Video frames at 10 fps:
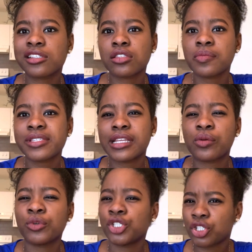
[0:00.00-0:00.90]
it's almost like
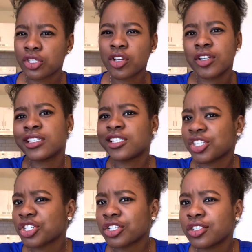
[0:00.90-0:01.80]
we're just
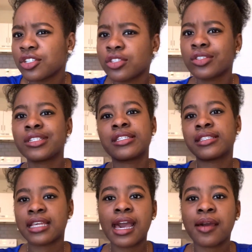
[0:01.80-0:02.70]
conditioned to
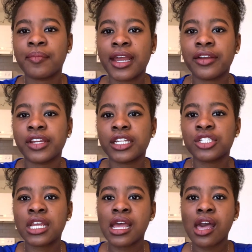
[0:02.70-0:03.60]
desire
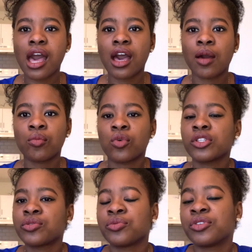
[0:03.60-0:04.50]
marriage
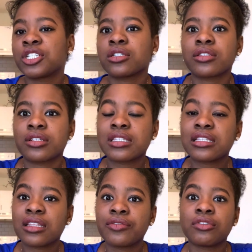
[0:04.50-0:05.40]
once we reach a
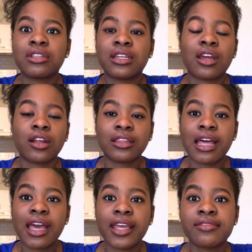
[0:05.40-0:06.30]
certain level in our
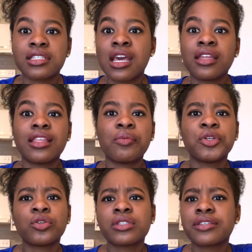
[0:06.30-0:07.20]
lives, that we
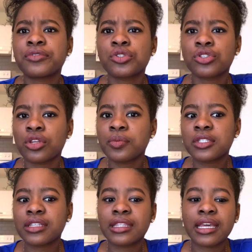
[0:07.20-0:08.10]
don't even stop
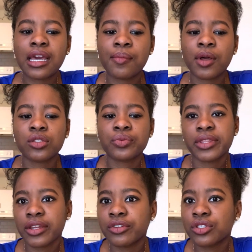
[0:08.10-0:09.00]
to think about
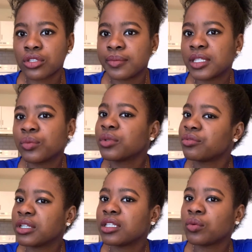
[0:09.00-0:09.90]
whether it's something we
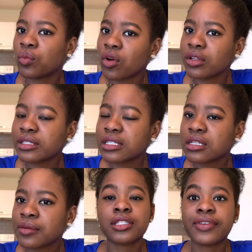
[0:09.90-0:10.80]
really want.
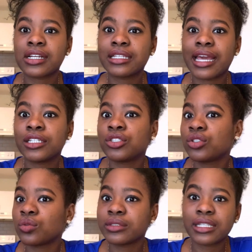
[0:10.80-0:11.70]
Because frankly, I
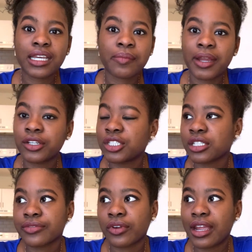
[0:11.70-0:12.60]
don't think marriage
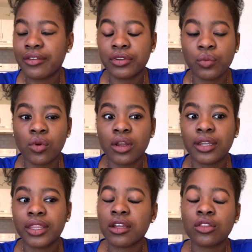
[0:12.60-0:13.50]
is for
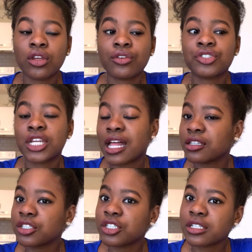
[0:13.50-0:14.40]
everyone. There are a lot of
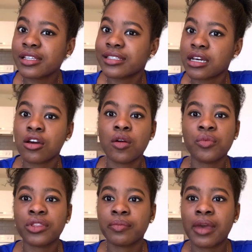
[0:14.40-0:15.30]
challenges that come
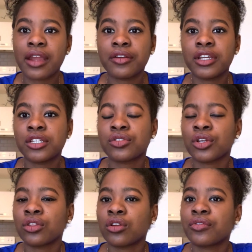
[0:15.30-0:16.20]
with marriage.
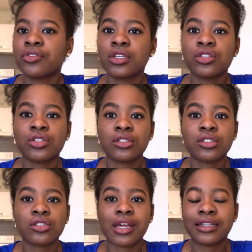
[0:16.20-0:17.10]
There are a lot of things you
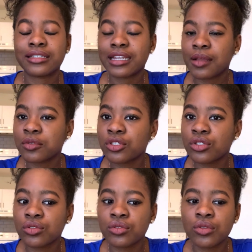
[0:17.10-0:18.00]
need to adapt
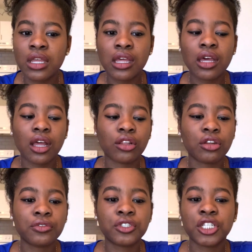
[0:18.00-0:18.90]
to, a
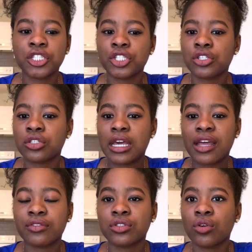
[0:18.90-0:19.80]
lot of changes you
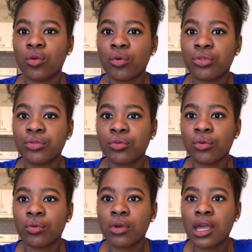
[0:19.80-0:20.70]
have to go
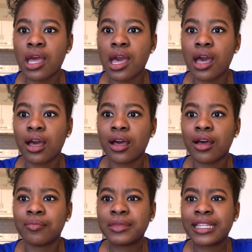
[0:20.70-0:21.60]
through,
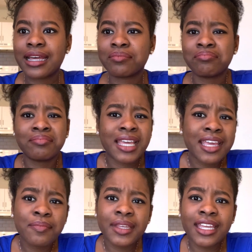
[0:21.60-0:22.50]
that
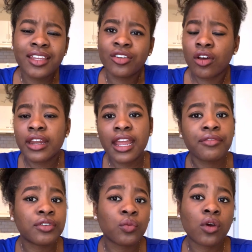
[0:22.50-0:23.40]
maybe not
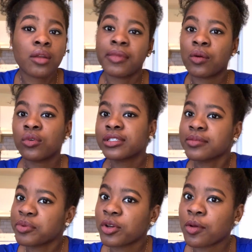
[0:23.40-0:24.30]
everyone might want
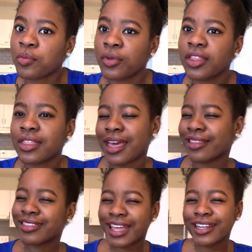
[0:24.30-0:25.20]
to put up with,
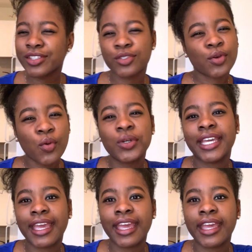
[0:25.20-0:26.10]
and that is
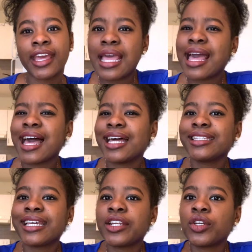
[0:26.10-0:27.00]
okay. And
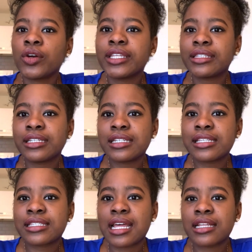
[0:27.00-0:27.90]
the annoying thing
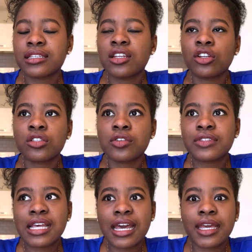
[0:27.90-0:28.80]
is that a lot of
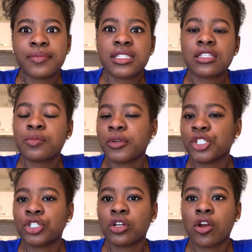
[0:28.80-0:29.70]
times this
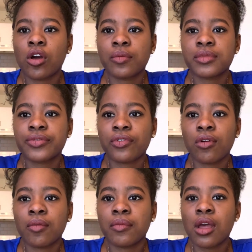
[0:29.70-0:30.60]
pressure comes
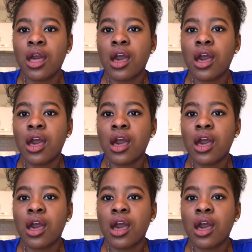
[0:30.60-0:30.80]
from